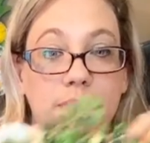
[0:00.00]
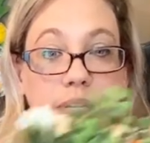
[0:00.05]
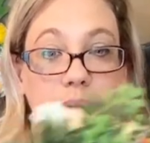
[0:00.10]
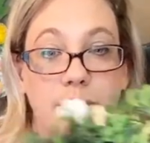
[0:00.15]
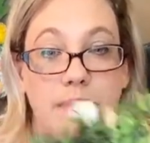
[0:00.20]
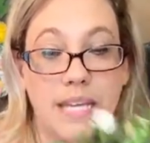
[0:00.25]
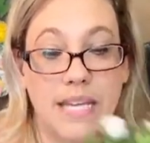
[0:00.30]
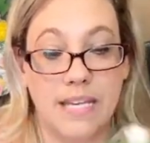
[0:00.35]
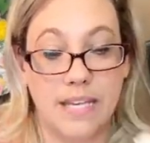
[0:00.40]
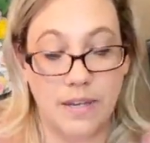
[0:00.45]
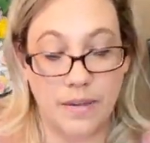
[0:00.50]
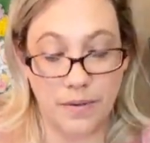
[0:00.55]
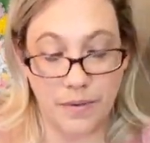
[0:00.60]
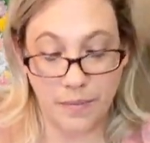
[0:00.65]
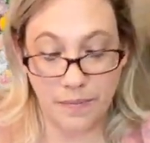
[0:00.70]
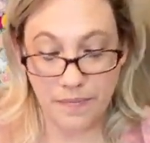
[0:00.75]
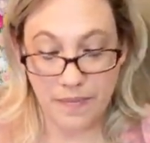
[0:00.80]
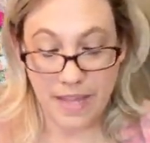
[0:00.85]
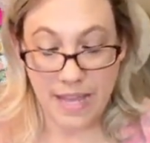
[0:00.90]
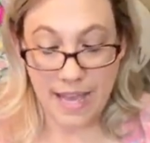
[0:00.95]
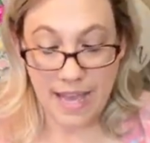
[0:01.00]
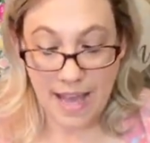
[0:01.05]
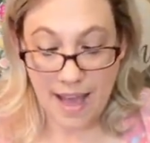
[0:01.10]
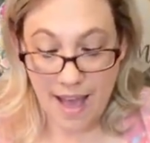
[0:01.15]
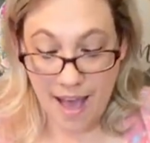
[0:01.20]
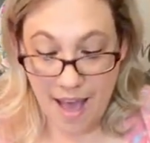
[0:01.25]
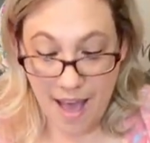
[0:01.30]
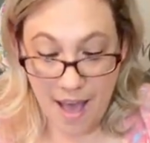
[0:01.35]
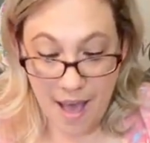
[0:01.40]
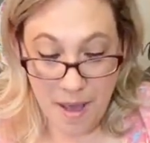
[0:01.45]
to meet you.
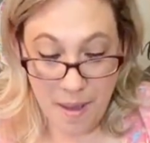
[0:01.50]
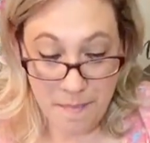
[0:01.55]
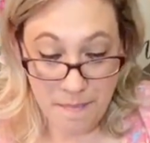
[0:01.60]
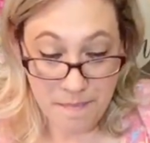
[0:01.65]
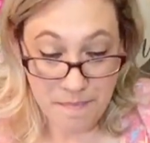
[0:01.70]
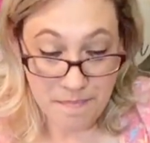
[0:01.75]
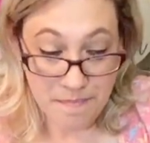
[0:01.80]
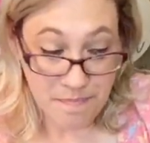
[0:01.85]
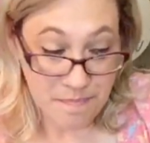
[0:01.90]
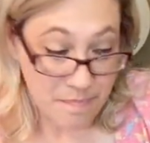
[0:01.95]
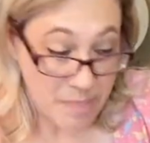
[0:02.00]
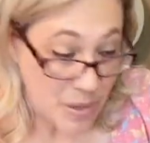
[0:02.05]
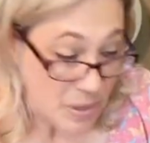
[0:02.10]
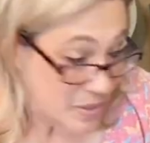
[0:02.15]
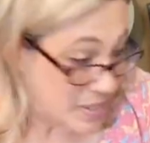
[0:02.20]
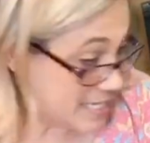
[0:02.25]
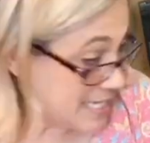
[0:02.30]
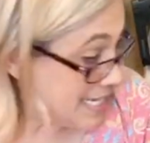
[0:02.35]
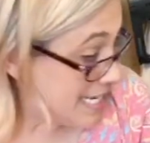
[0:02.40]
Both